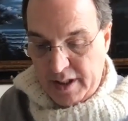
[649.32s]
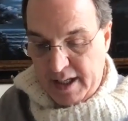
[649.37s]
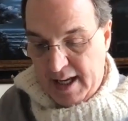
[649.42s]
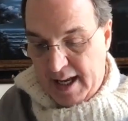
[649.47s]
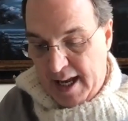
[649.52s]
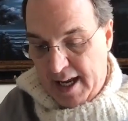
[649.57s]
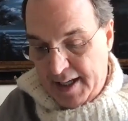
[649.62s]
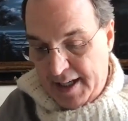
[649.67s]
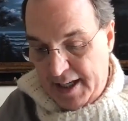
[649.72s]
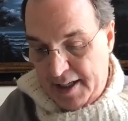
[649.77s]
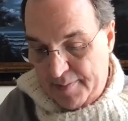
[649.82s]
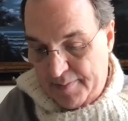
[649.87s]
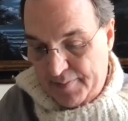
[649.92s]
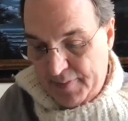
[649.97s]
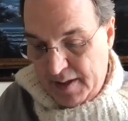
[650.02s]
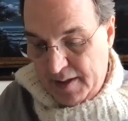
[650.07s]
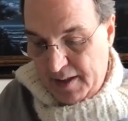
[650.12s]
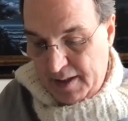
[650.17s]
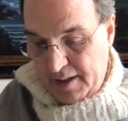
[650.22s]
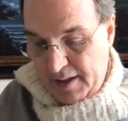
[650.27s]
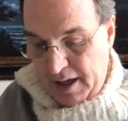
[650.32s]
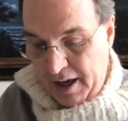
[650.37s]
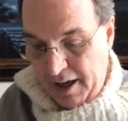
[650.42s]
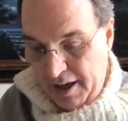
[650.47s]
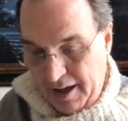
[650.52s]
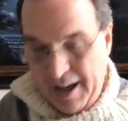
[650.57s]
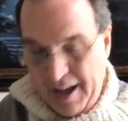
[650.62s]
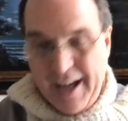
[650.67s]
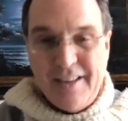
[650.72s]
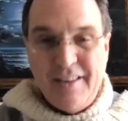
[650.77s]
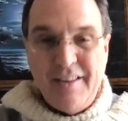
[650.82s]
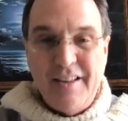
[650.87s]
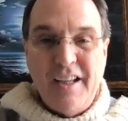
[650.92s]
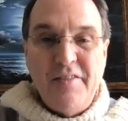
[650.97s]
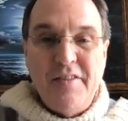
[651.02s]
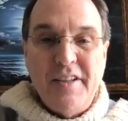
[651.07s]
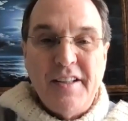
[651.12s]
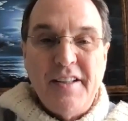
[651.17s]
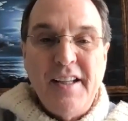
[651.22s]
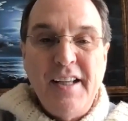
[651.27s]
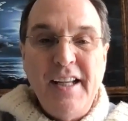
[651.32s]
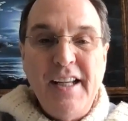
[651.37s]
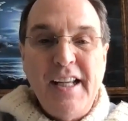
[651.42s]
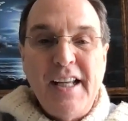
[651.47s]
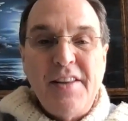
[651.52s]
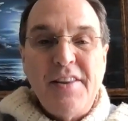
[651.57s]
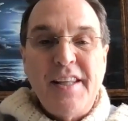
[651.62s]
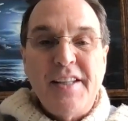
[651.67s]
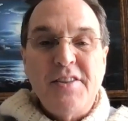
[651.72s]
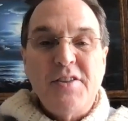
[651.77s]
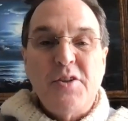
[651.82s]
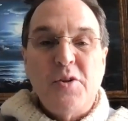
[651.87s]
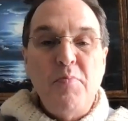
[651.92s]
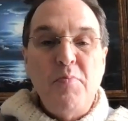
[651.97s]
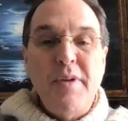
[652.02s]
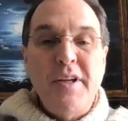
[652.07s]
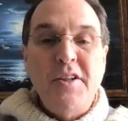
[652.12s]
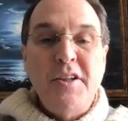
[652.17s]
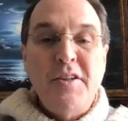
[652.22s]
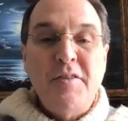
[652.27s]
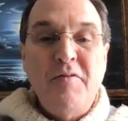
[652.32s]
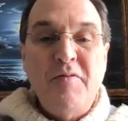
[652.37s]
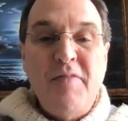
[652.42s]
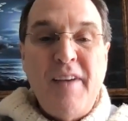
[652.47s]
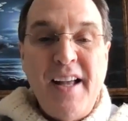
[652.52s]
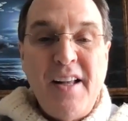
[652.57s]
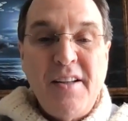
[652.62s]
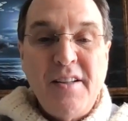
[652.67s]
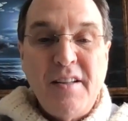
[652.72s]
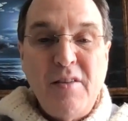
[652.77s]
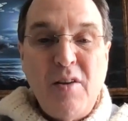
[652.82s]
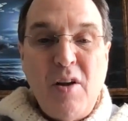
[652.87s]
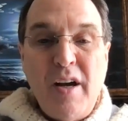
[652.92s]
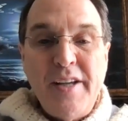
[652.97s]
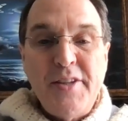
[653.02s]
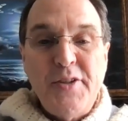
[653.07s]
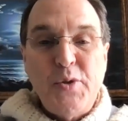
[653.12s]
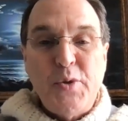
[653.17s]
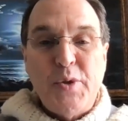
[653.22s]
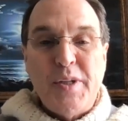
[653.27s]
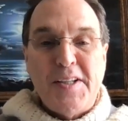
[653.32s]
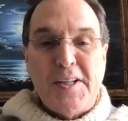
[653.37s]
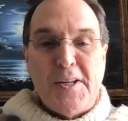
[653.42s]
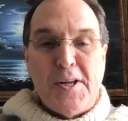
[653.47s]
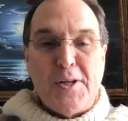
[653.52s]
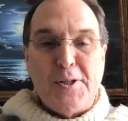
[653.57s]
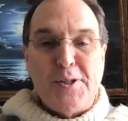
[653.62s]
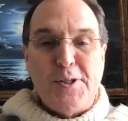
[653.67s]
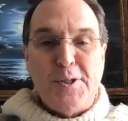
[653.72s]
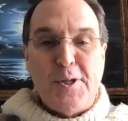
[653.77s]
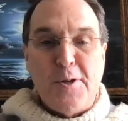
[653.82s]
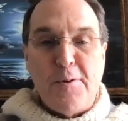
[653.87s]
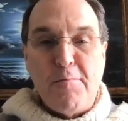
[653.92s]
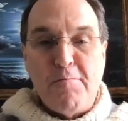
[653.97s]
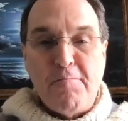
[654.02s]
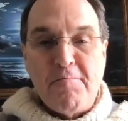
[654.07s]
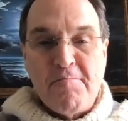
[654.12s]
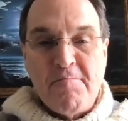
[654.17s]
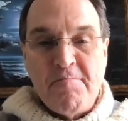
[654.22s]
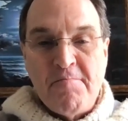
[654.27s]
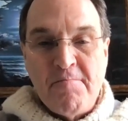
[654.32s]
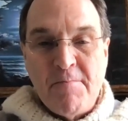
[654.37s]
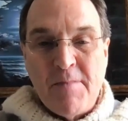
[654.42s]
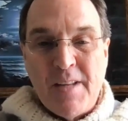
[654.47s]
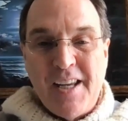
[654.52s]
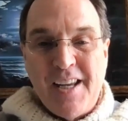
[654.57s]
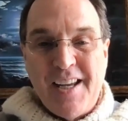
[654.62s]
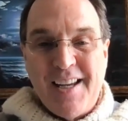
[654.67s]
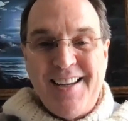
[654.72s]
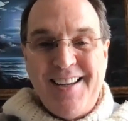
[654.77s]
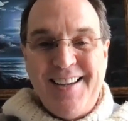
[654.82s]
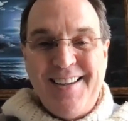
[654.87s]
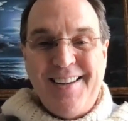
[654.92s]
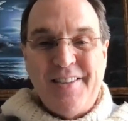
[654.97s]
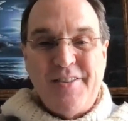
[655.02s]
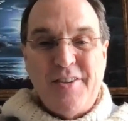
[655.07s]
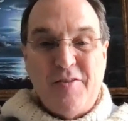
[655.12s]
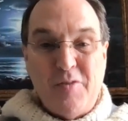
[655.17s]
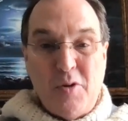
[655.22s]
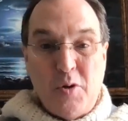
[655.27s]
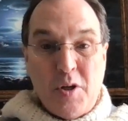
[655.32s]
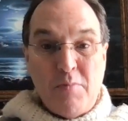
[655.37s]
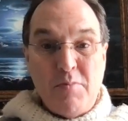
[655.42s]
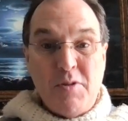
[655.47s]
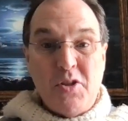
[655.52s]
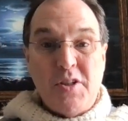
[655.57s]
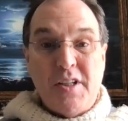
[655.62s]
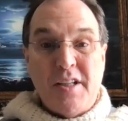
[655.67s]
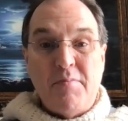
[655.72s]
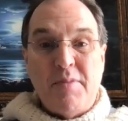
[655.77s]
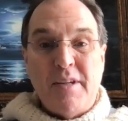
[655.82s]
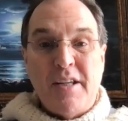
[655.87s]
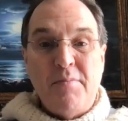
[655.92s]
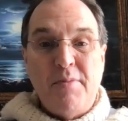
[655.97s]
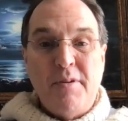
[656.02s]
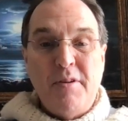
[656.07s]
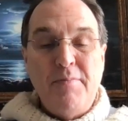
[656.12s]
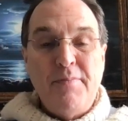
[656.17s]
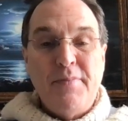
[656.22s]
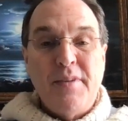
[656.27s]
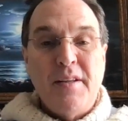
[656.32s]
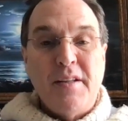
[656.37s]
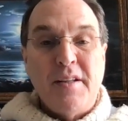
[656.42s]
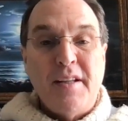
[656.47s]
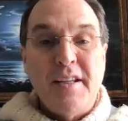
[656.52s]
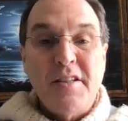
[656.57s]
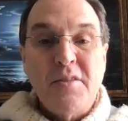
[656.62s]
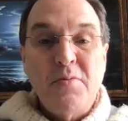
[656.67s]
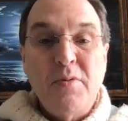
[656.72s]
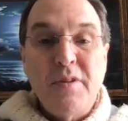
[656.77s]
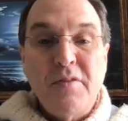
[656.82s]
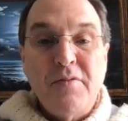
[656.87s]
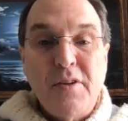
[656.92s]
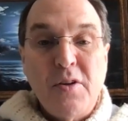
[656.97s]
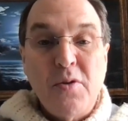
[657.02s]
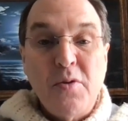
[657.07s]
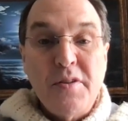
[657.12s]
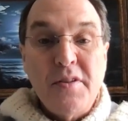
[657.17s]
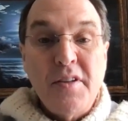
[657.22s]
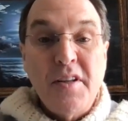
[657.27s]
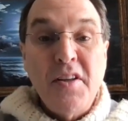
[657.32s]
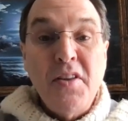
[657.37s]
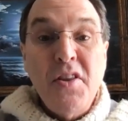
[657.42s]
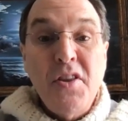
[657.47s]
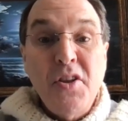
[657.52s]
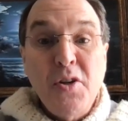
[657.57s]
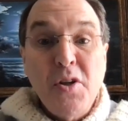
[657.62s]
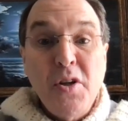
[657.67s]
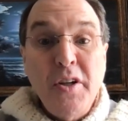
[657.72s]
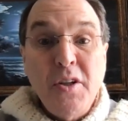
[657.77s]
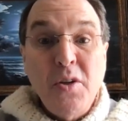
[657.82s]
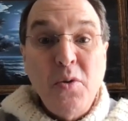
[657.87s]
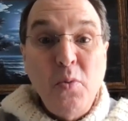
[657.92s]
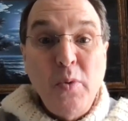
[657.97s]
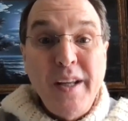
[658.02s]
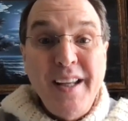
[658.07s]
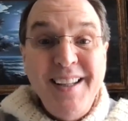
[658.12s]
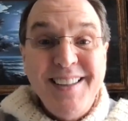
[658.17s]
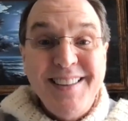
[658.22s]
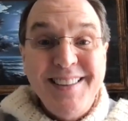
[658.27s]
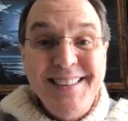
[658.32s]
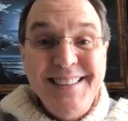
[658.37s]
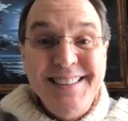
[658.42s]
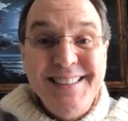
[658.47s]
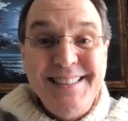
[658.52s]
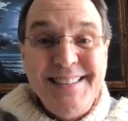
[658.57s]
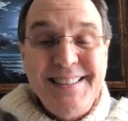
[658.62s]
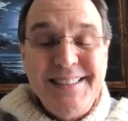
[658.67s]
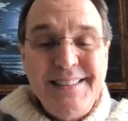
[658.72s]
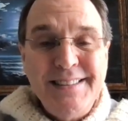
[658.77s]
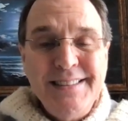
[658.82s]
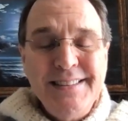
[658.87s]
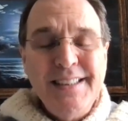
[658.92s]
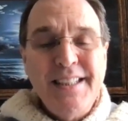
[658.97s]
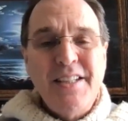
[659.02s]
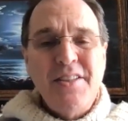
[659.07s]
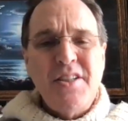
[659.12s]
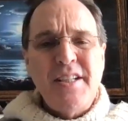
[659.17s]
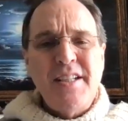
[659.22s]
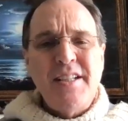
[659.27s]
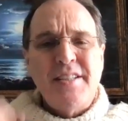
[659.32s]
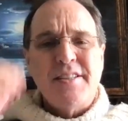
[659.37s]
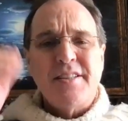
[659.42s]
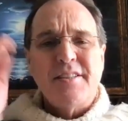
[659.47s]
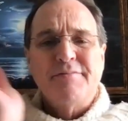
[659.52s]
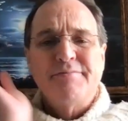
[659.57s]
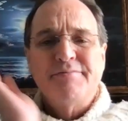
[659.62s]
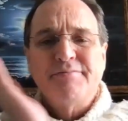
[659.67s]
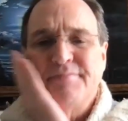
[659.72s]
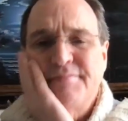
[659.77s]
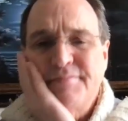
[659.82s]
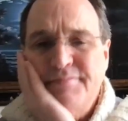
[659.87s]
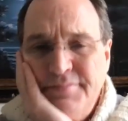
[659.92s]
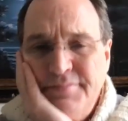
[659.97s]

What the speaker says: Rudy Giuliani, I love it, that Dominion filed a lawsuit against him, the voting machine people. And guess what, folks? They're going to win.